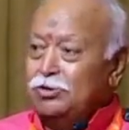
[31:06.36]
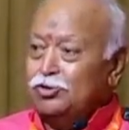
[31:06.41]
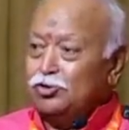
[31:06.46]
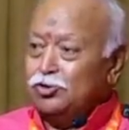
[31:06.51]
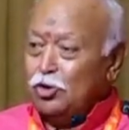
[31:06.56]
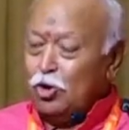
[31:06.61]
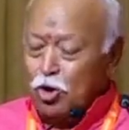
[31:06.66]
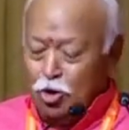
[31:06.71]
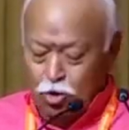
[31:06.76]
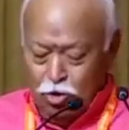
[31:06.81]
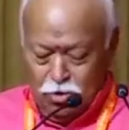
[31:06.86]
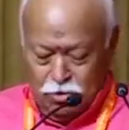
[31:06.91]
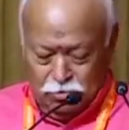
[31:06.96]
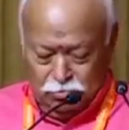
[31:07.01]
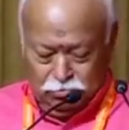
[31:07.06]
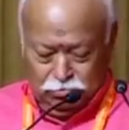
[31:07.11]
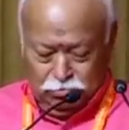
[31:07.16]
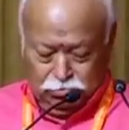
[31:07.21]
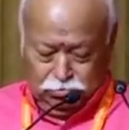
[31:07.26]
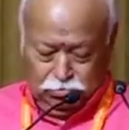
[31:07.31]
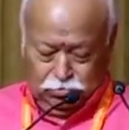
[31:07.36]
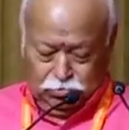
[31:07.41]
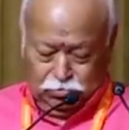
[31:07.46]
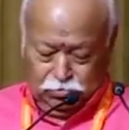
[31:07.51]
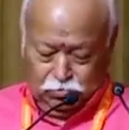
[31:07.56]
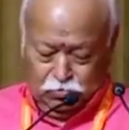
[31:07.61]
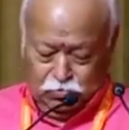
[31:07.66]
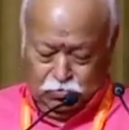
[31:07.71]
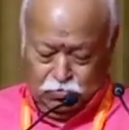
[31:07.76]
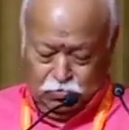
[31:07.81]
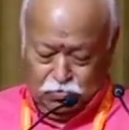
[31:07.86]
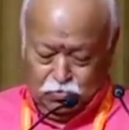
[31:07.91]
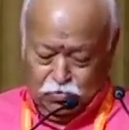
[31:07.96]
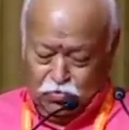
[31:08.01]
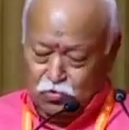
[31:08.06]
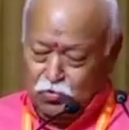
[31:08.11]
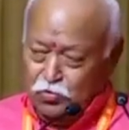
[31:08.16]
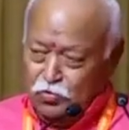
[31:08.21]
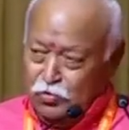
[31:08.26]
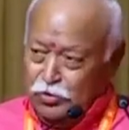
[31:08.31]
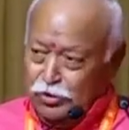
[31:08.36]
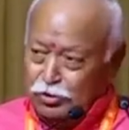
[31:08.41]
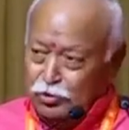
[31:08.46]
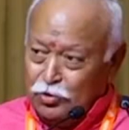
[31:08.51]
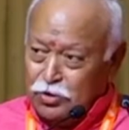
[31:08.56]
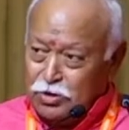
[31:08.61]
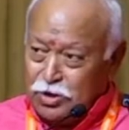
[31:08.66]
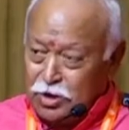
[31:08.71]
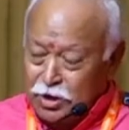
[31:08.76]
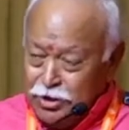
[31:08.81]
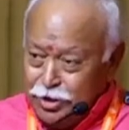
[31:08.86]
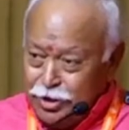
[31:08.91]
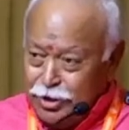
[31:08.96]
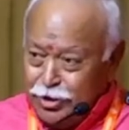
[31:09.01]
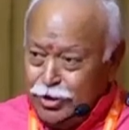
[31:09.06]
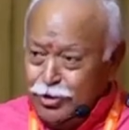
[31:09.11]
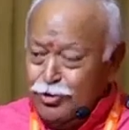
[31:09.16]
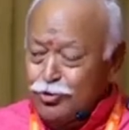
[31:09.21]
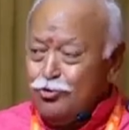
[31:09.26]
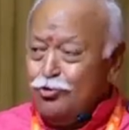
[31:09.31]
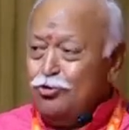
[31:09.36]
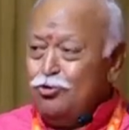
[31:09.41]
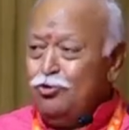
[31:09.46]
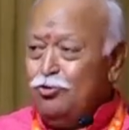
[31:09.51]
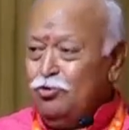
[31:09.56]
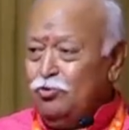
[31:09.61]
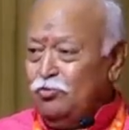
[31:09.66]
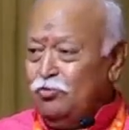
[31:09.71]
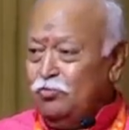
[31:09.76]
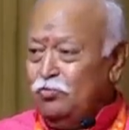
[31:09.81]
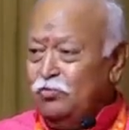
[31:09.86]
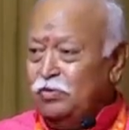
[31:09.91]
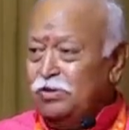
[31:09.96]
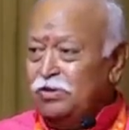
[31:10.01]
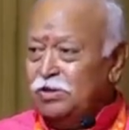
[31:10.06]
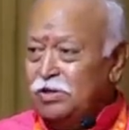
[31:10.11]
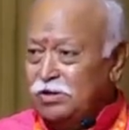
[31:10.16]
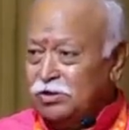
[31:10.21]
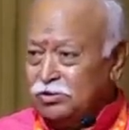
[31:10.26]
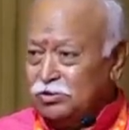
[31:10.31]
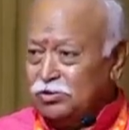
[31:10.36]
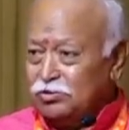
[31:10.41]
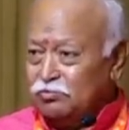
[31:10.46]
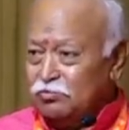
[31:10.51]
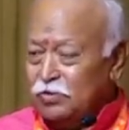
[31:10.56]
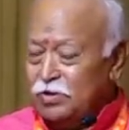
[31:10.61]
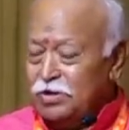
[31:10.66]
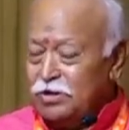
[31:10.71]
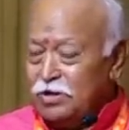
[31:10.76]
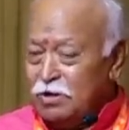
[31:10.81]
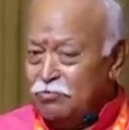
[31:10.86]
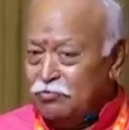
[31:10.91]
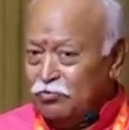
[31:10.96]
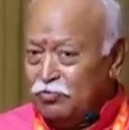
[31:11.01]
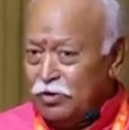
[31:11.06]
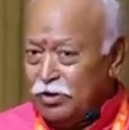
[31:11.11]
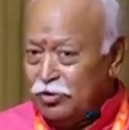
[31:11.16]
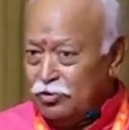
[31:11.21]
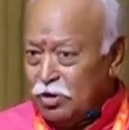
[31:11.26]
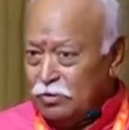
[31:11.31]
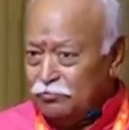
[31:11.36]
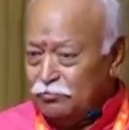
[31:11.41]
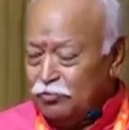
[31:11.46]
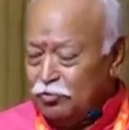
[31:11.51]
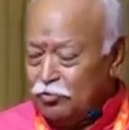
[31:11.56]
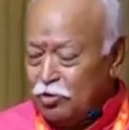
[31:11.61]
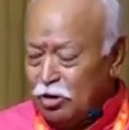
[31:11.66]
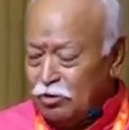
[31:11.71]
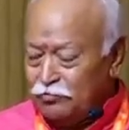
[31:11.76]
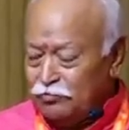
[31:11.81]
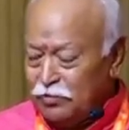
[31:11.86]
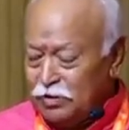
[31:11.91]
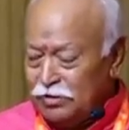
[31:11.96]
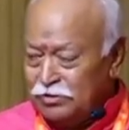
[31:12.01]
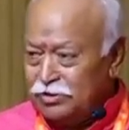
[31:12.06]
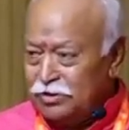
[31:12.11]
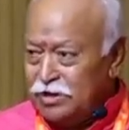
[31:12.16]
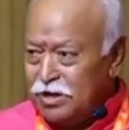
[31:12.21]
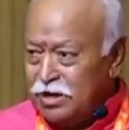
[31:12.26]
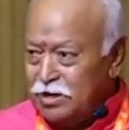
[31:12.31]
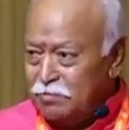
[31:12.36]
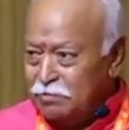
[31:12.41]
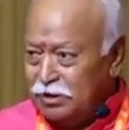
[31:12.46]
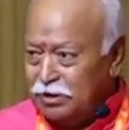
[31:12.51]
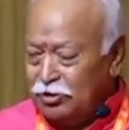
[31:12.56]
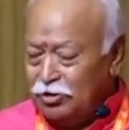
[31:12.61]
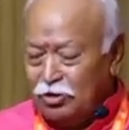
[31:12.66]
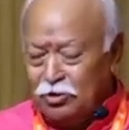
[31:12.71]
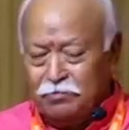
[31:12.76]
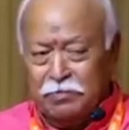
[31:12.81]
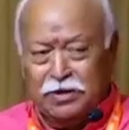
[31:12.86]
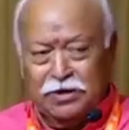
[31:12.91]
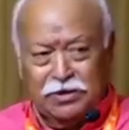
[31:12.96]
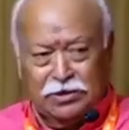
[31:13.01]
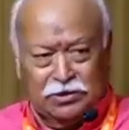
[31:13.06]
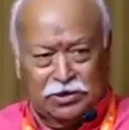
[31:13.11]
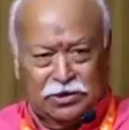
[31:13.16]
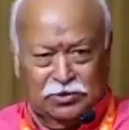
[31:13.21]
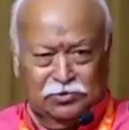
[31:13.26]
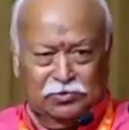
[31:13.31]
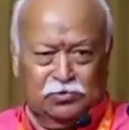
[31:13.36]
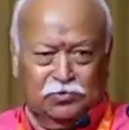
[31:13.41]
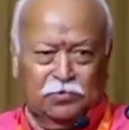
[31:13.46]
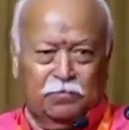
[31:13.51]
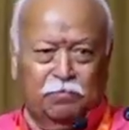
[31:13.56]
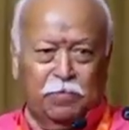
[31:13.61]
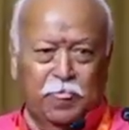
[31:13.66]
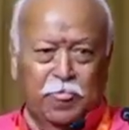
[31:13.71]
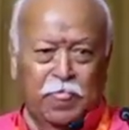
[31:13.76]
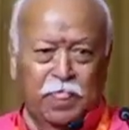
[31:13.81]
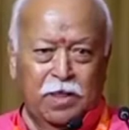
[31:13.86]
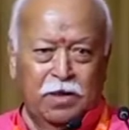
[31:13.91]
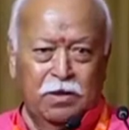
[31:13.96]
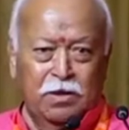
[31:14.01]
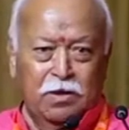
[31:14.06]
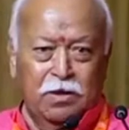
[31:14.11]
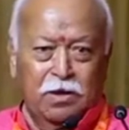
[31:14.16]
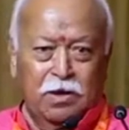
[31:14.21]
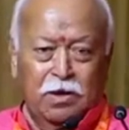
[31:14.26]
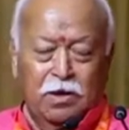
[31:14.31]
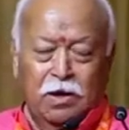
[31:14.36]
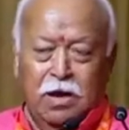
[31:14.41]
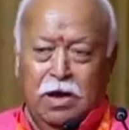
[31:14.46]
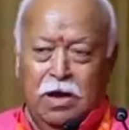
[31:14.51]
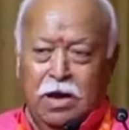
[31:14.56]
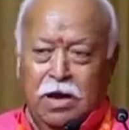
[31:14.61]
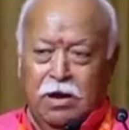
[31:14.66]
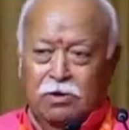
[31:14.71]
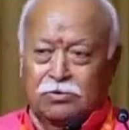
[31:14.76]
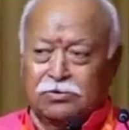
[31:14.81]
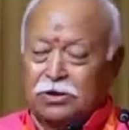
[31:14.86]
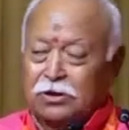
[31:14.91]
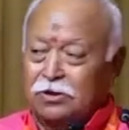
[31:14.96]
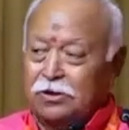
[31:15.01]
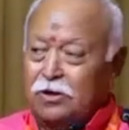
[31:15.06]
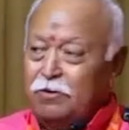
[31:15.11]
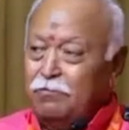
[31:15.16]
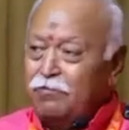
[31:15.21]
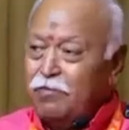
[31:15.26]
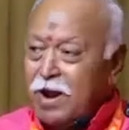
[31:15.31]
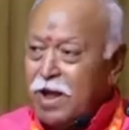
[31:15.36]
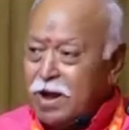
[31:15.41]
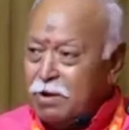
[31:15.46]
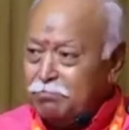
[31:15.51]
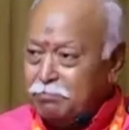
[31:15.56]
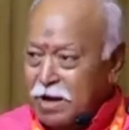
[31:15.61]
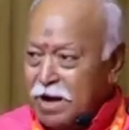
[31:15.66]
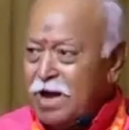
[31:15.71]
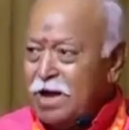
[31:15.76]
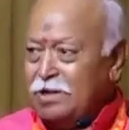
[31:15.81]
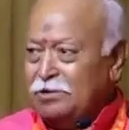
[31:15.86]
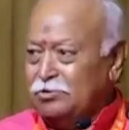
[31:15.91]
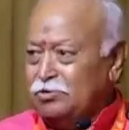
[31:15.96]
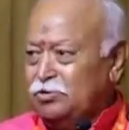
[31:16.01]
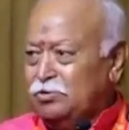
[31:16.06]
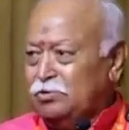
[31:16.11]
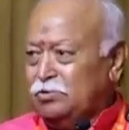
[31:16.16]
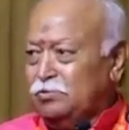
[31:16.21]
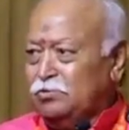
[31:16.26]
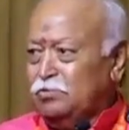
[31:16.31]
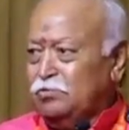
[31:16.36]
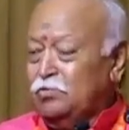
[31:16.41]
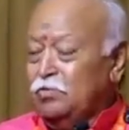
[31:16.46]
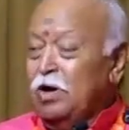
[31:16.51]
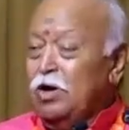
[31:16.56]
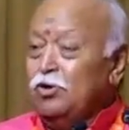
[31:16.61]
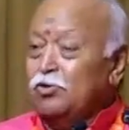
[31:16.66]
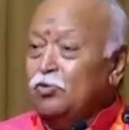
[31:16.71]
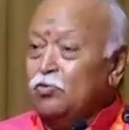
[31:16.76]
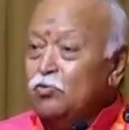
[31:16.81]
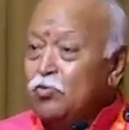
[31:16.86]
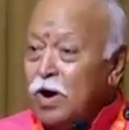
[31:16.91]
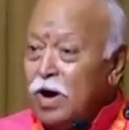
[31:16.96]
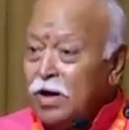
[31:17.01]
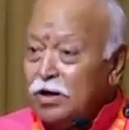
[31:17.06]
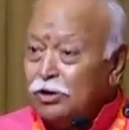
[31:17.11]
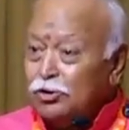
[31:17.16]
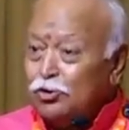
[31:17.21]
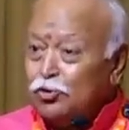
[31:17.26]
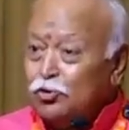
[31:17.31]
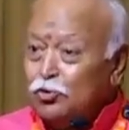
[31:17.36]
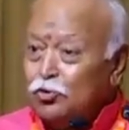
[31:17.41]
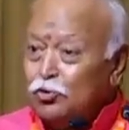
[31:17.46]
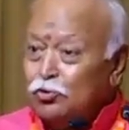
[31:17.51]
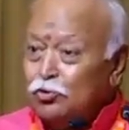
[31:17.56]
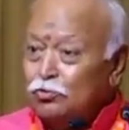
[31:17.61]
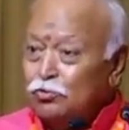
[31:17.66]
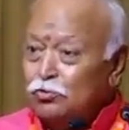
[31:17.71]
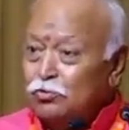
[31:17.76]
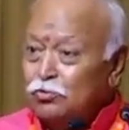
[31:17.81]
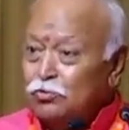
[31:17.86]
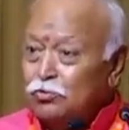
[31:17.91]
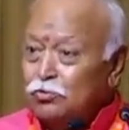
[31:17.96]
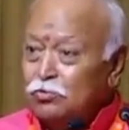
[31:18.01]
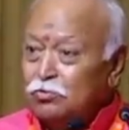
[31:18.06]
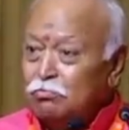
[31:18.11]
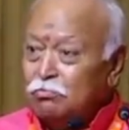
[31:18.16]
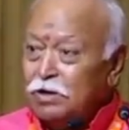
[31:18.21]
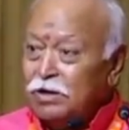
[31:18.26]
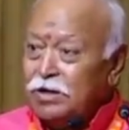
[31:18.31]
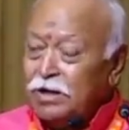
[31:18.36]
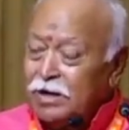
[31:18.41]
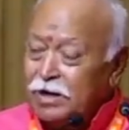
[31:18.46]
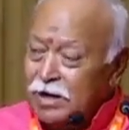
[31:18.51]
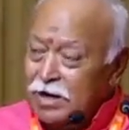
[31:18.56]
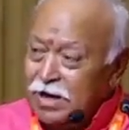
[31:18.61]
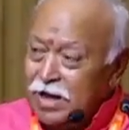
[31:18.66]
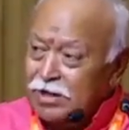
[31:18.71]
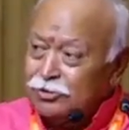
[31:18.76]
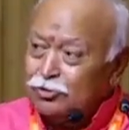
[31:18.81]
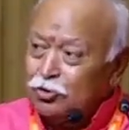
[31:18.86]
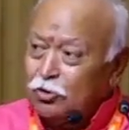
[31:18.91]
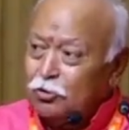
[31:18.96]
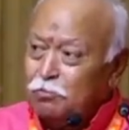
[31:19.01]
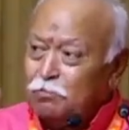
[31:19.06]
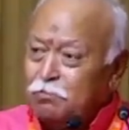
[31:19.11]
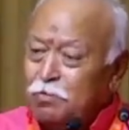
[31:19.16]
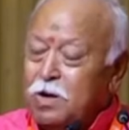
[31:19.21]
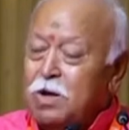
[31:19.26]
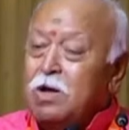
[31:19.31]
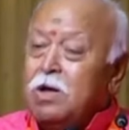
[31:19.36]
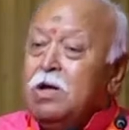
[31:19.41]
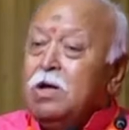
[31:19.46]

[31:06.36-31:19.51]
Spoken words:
And so, we should continue with this. When we come to conference, deliberate on many things, have certain plans. We have to work to materialize those